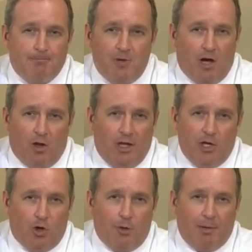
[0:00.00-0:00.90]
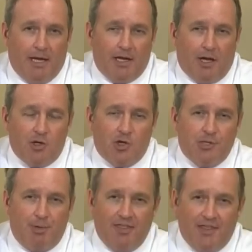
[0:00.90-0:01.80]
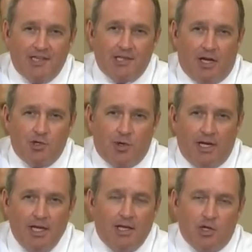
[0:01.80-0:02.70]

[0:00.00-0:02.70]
not only European countries, but this country